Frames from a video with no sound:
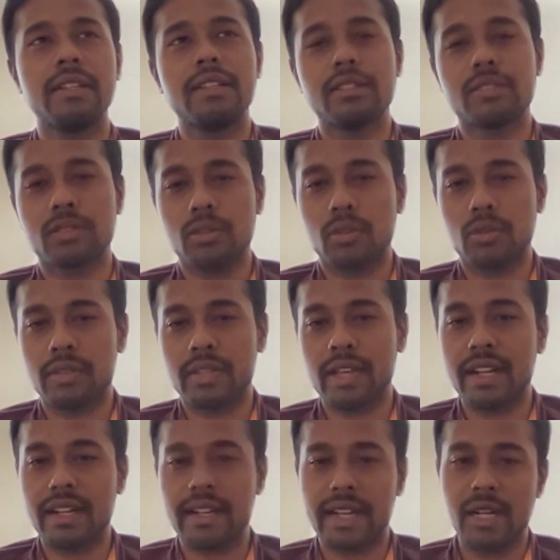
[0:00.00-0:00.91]
So
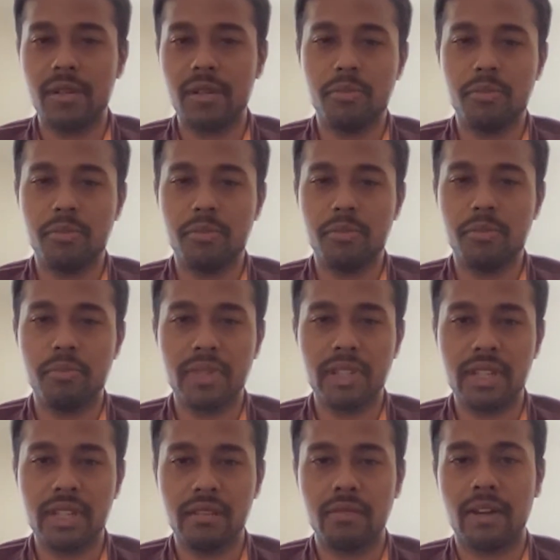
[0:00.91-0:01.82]
that helped me,
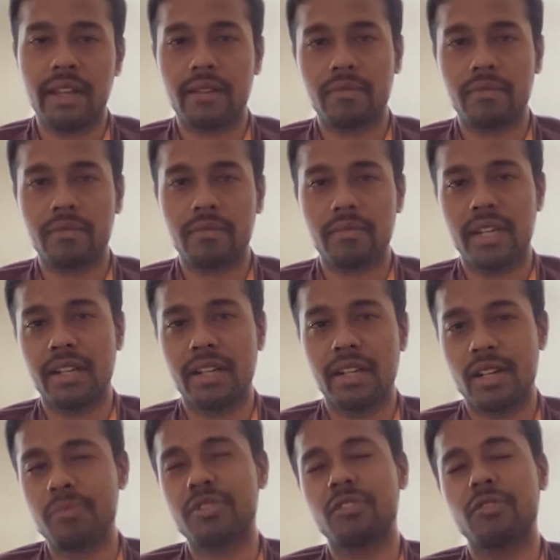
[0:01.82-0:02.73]
like, in terms
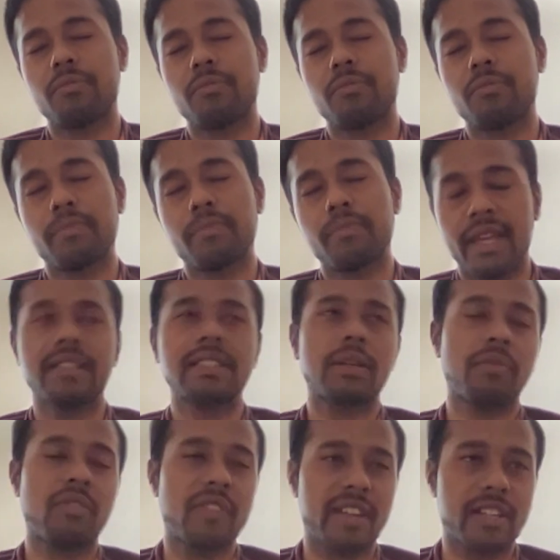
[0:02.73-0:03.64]
of paying some of the
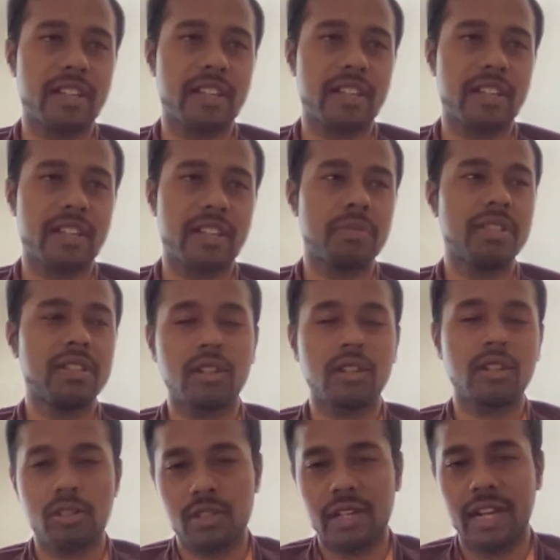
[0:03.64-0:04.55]
expenses. It also
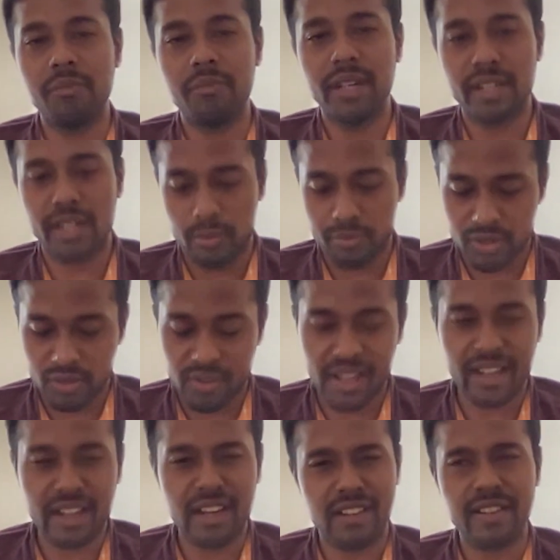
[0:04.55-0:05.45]
helped me in terms of like
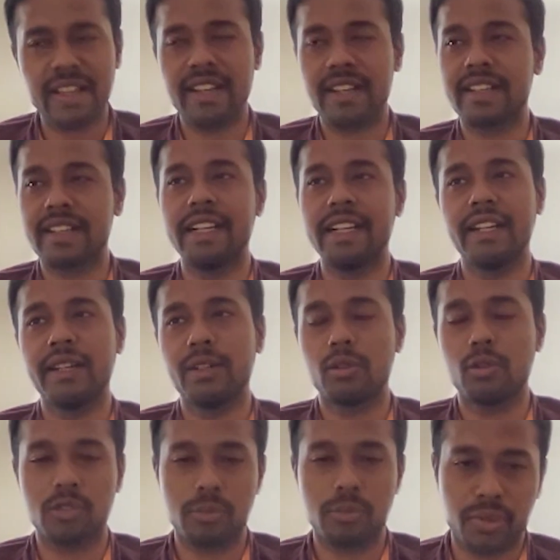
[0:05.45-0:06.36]
learning and getting to know
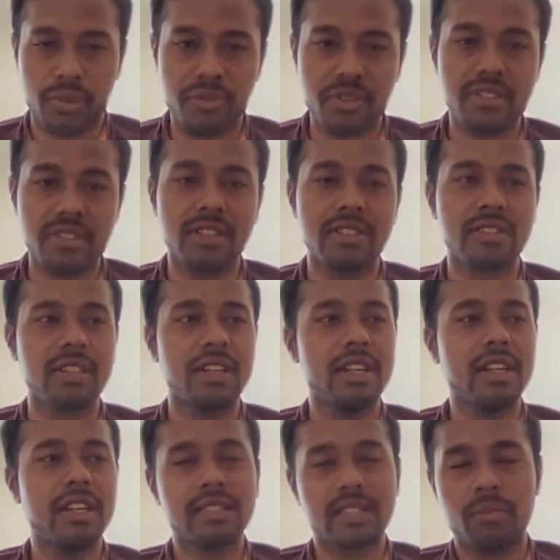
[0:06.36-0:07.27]
some professors,
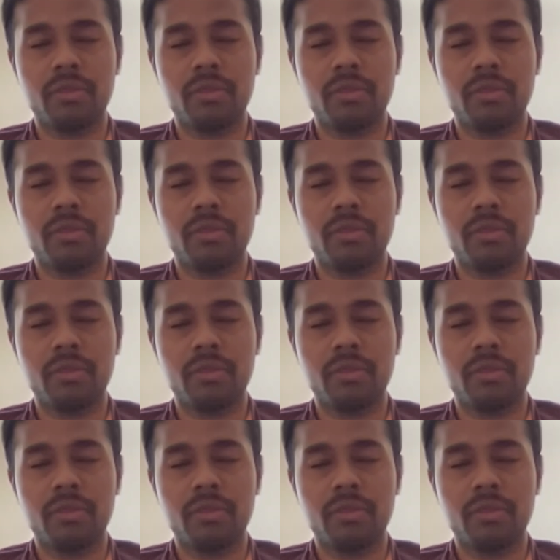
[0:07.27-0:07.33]
some of